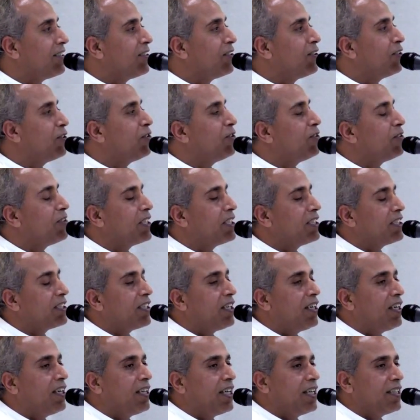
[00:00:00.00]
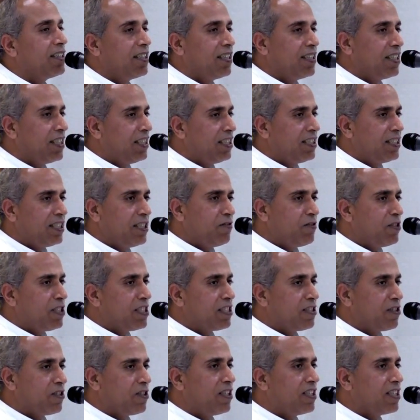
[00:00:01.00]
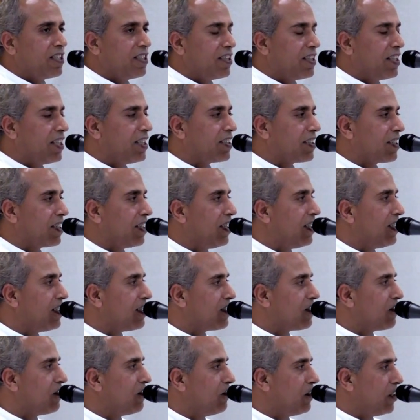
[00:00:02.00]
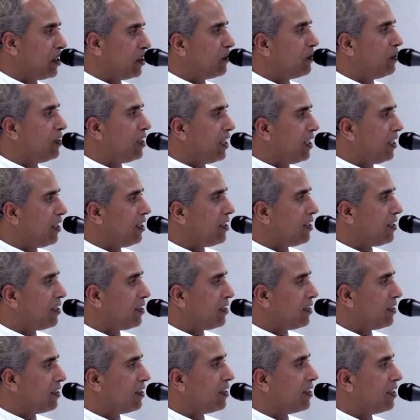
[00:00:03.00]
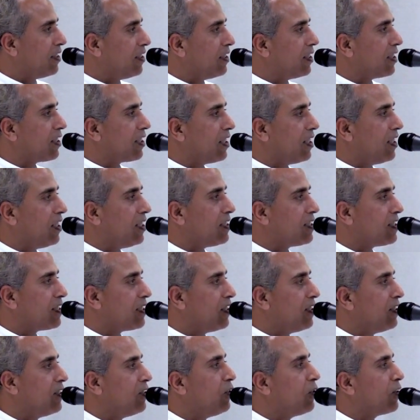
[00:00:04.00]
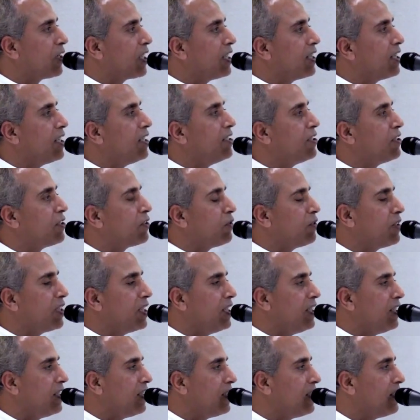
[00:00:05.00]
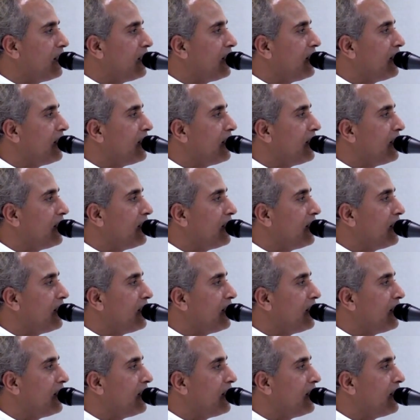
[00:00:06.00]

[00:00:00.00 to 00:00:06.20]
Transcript: No, I think she was not in that class. Were you there in the class? Okay, then Shruti.